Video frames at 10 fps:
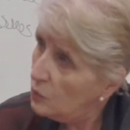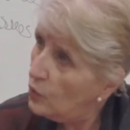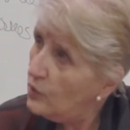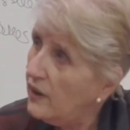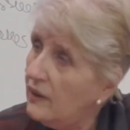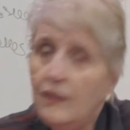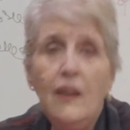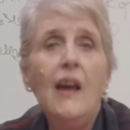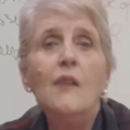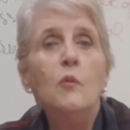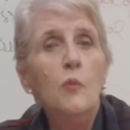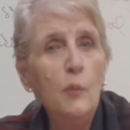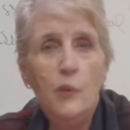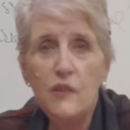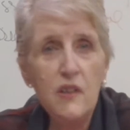the morning, they have a
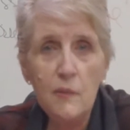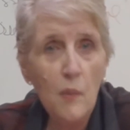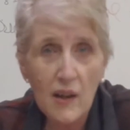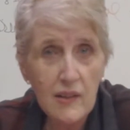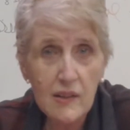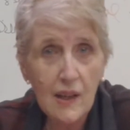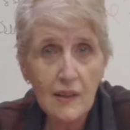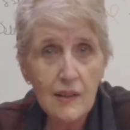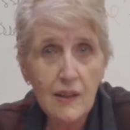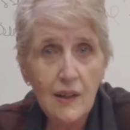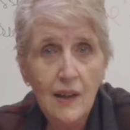more positive mindset.